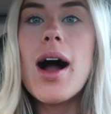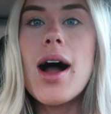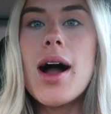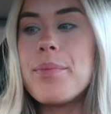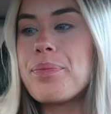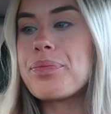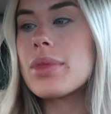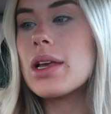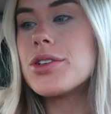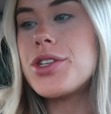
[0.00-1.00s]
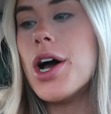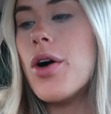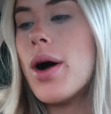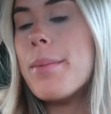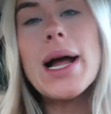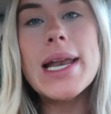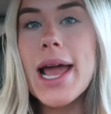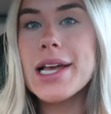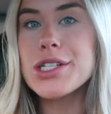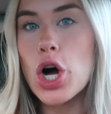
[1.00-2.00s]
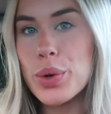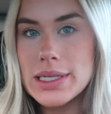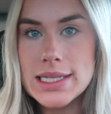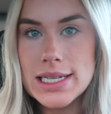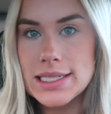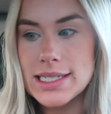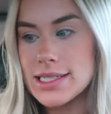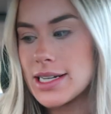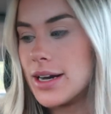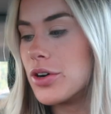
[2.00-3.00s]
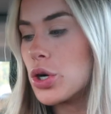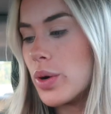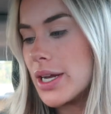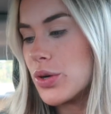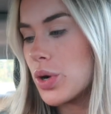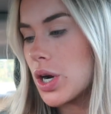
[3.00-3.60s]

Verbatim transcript: Um, so Mondays always consist of going to